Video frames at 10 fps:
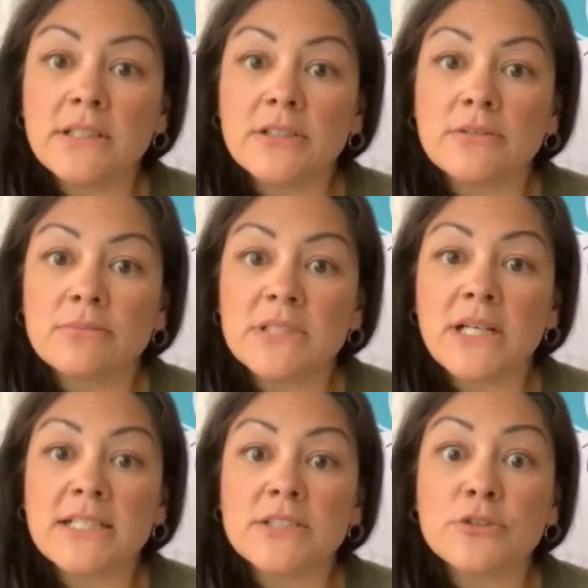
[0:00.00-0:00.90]
the
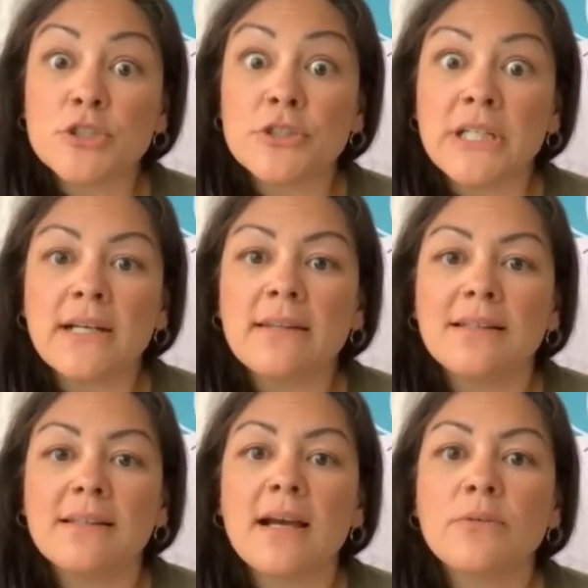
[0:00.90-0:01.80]
high school shooting, I think
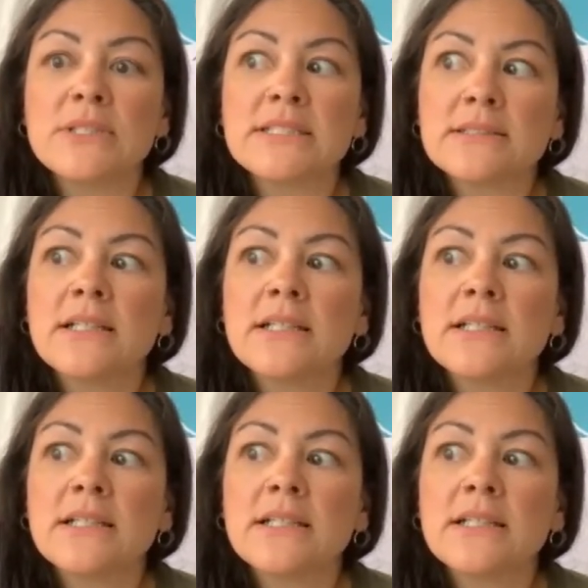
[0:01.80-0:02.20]
that was